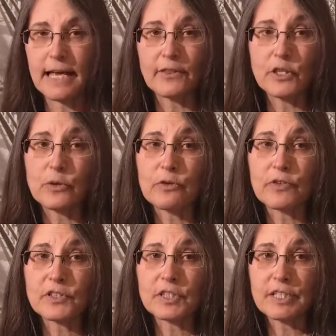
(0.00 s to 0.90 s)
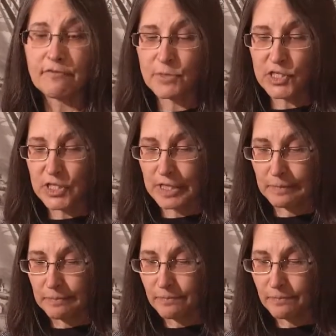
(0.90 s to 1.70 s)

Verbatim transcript: at the University of Michigan.